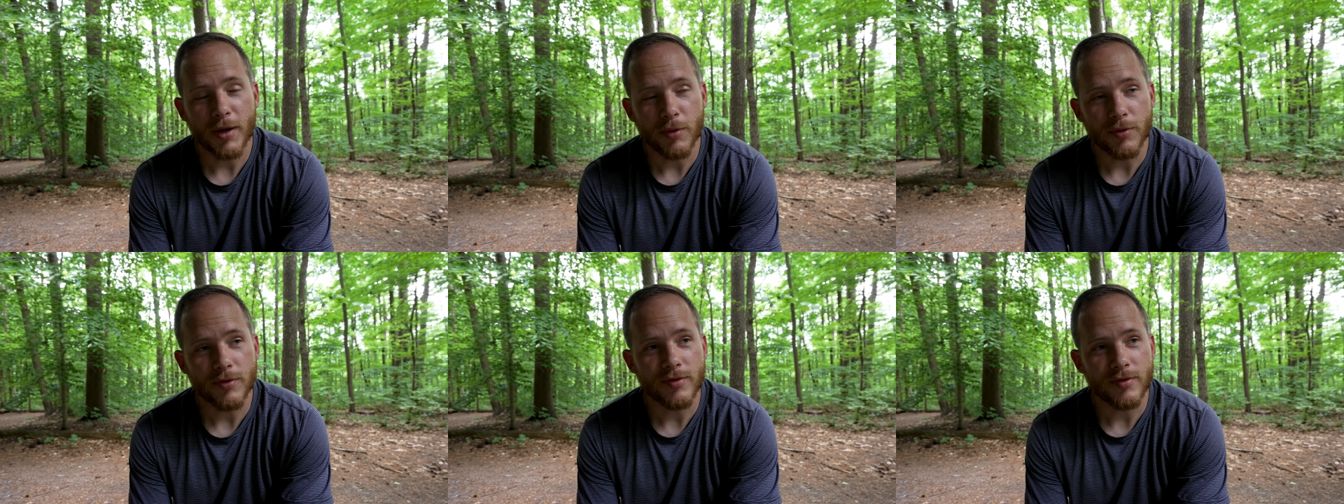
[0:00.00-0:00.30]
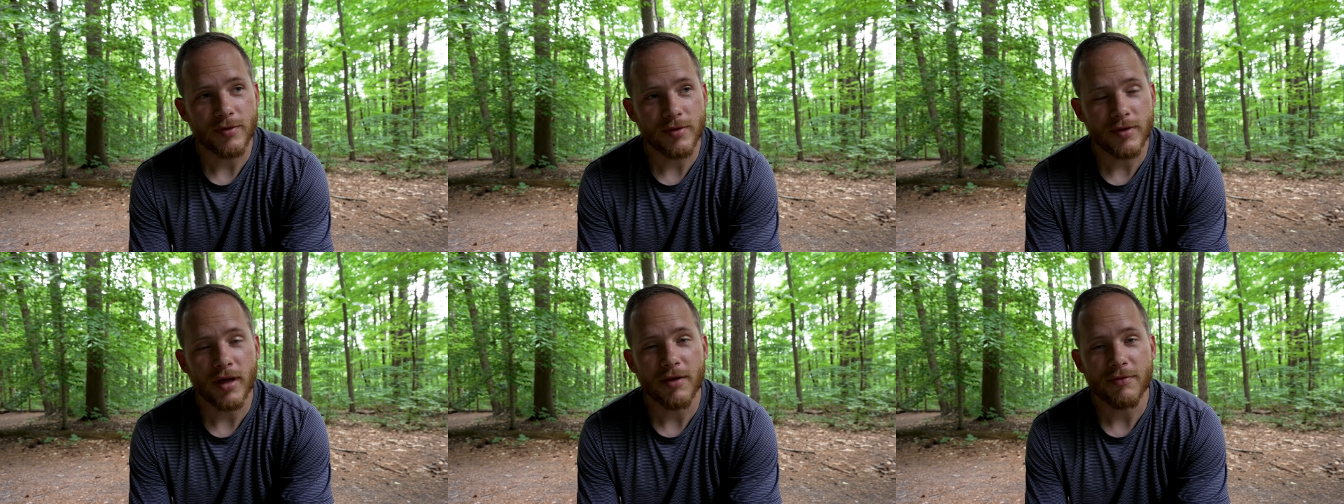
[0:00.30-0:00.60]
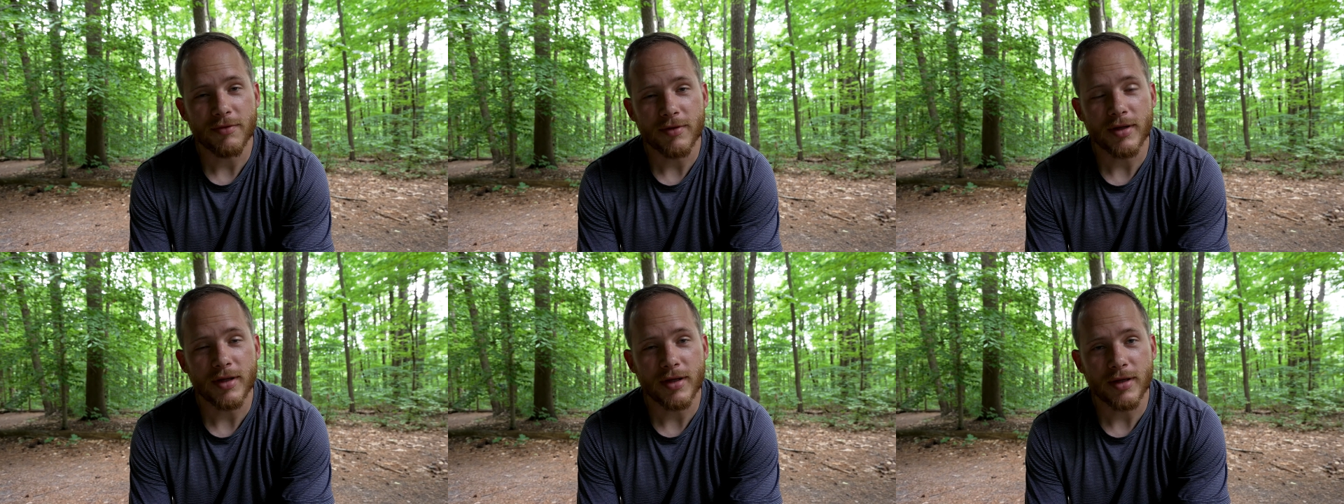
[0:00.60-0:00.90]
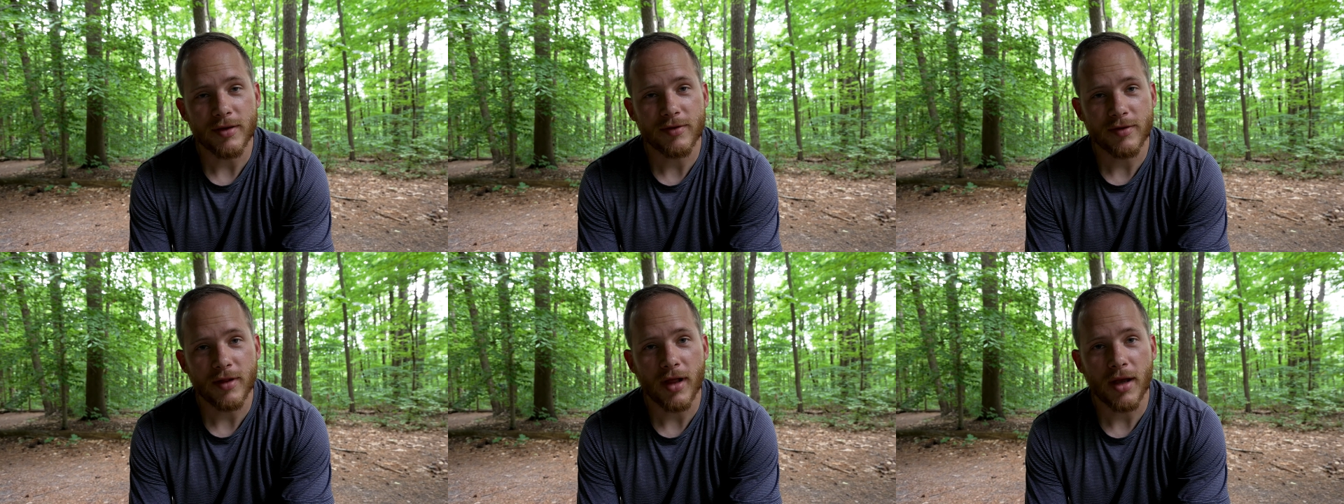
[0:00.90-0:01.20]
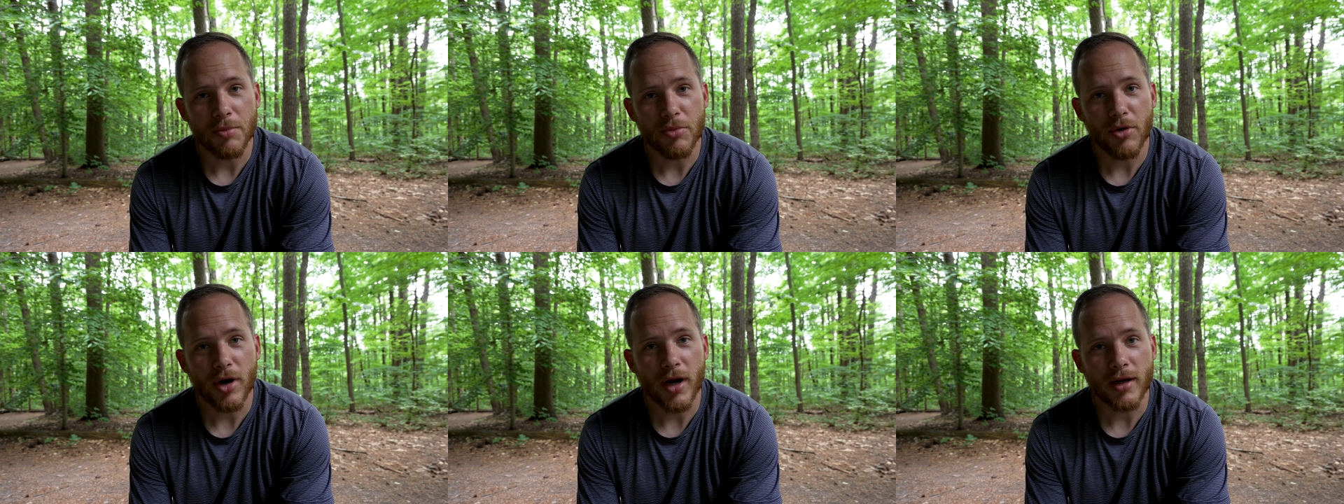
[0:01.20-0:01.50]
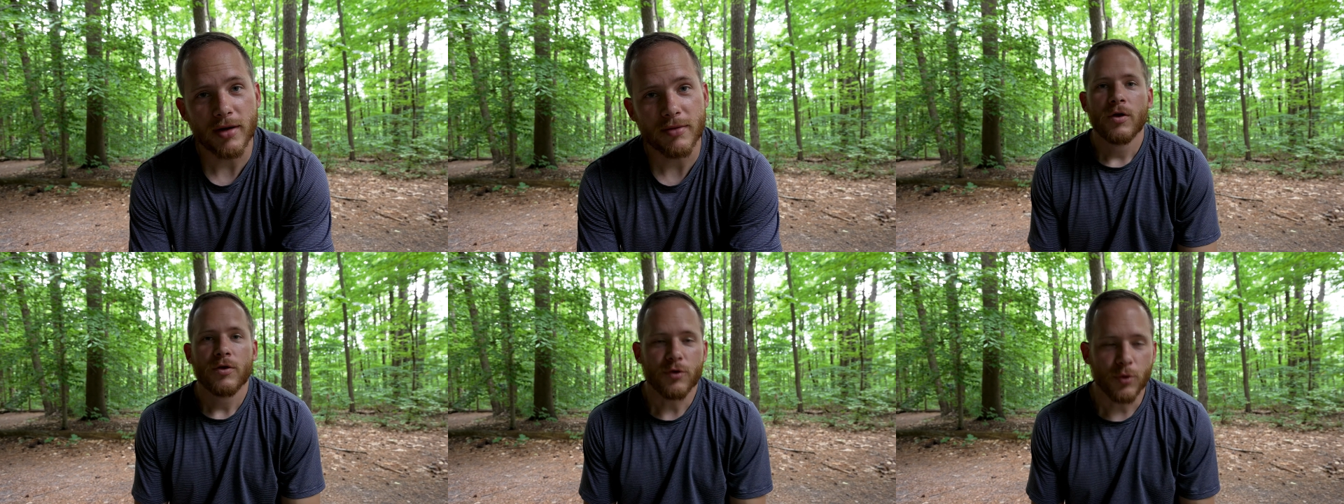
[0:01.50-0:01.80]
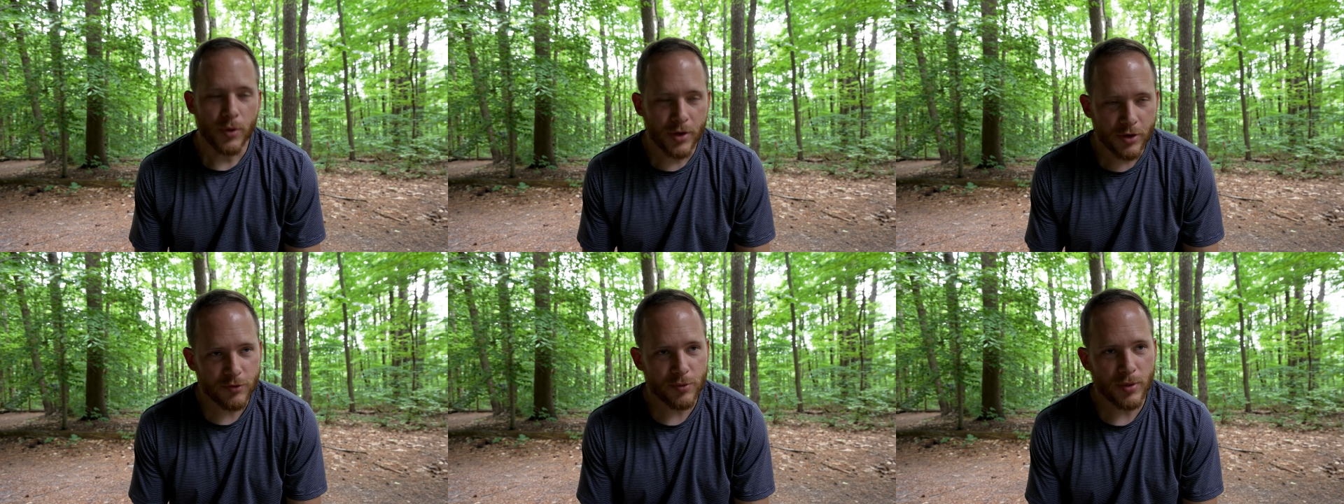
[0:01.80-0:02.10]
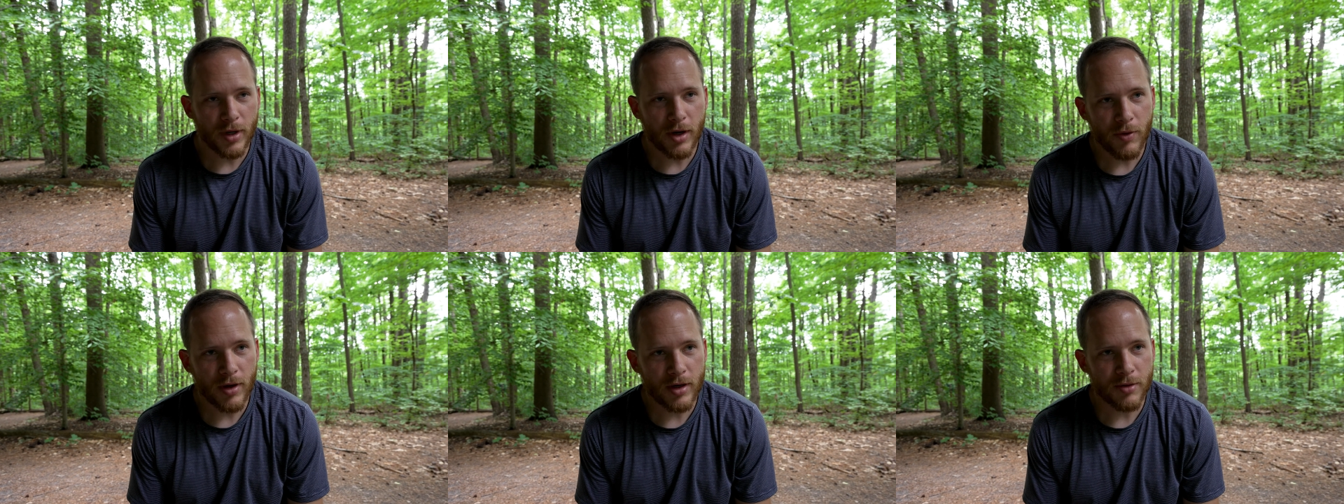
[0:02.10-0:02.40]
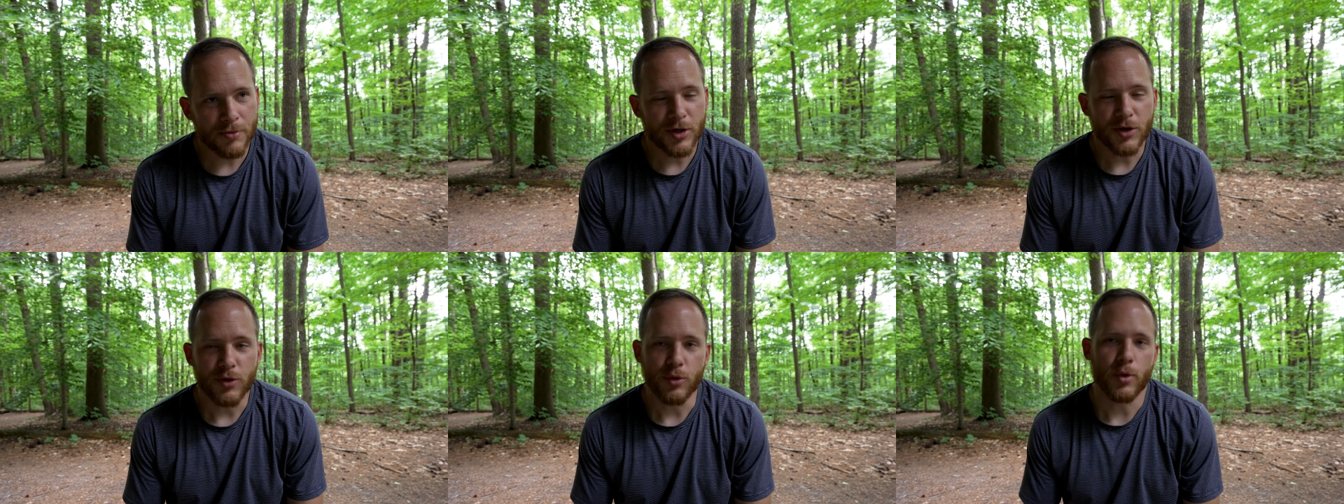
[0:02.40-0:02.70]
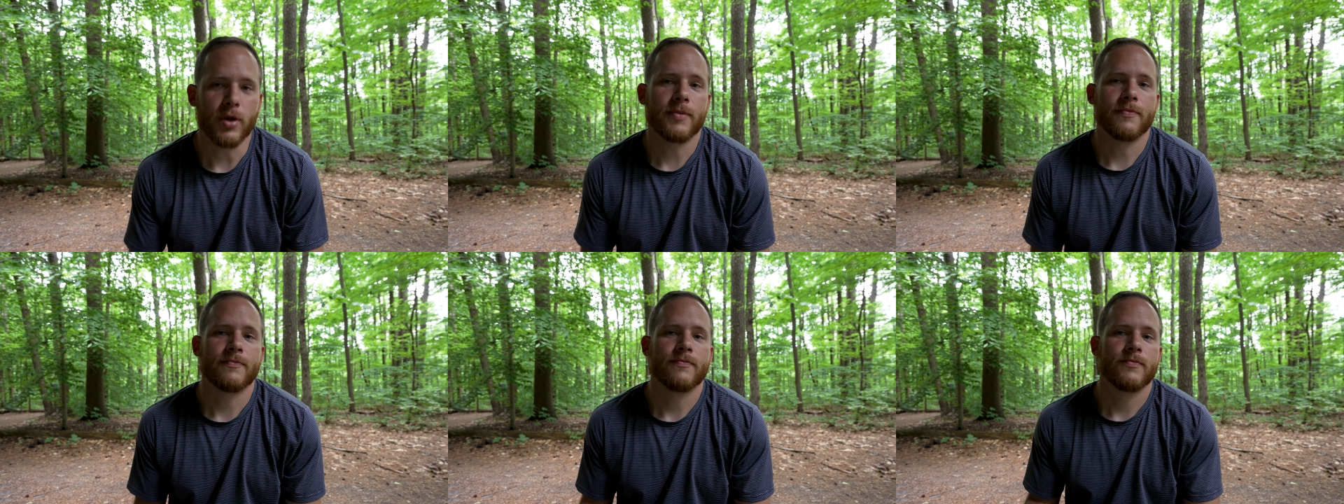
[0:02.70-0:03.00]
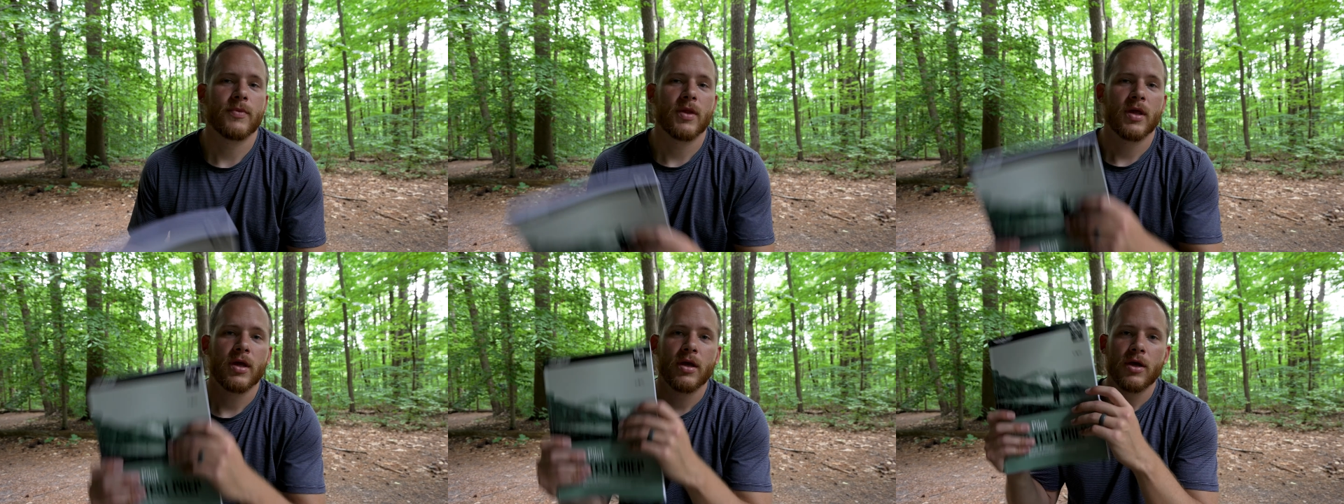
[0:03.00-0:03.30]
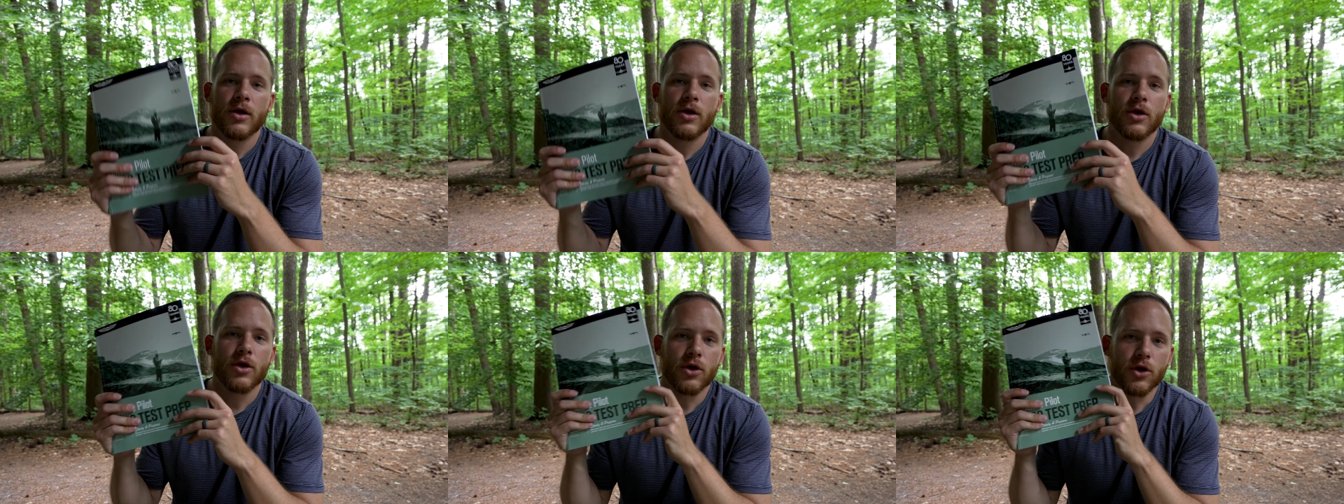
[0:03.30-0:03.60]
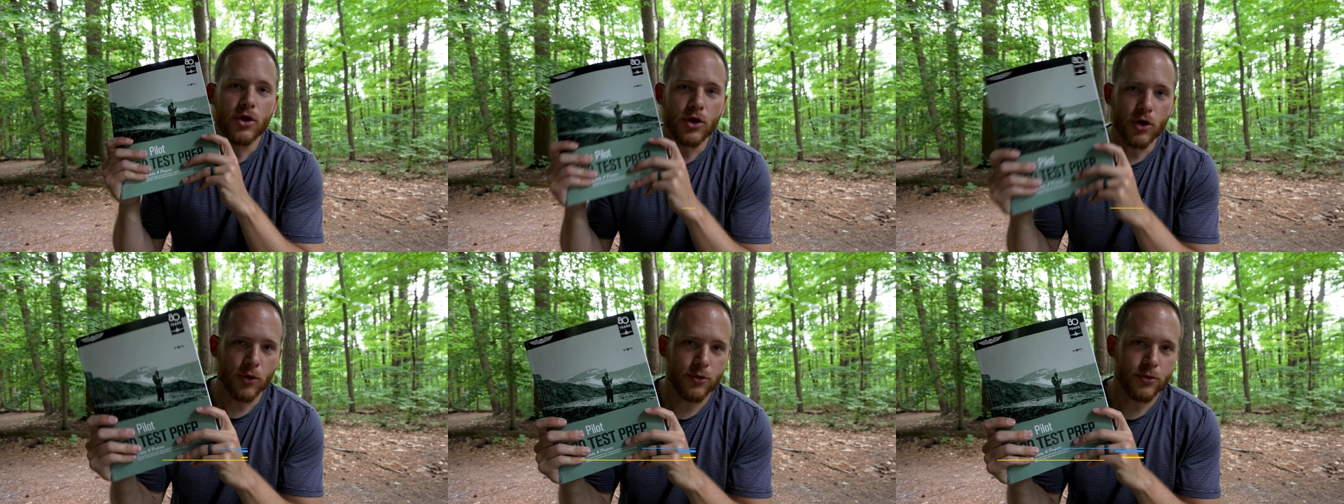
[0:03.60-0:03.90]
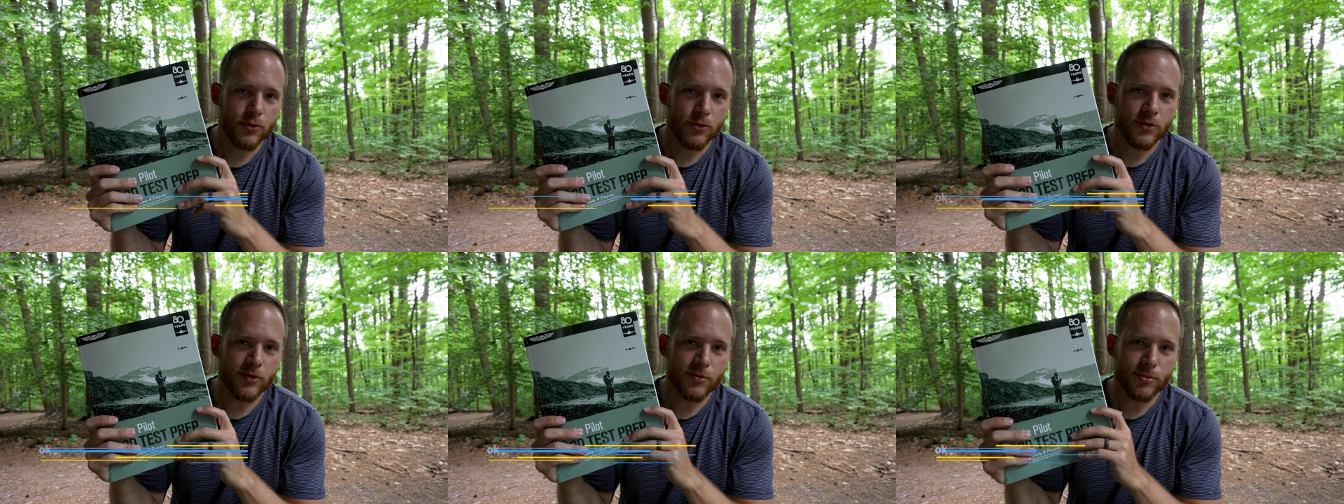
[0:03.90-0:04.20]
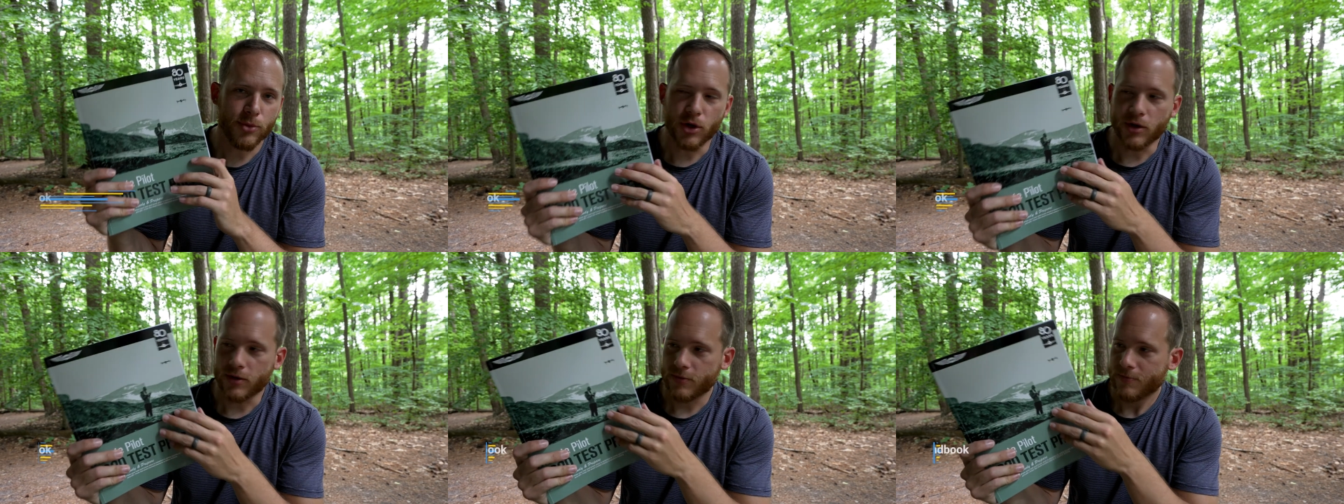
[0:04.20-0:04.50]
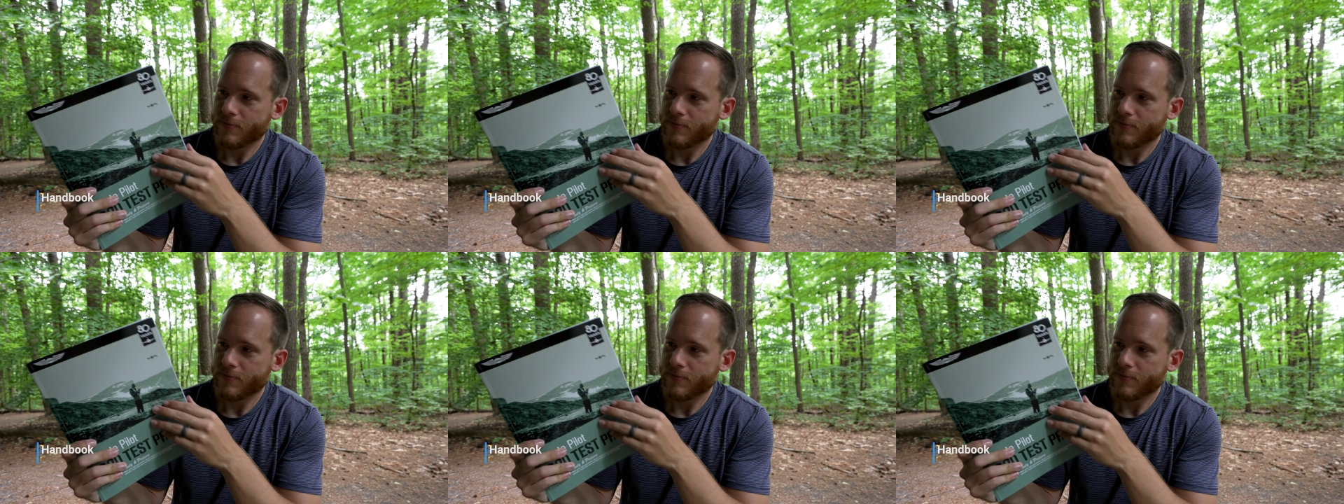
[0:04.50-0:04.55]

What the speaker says: was definitely a slight brag. So here's what I recommend doing. Go through this book,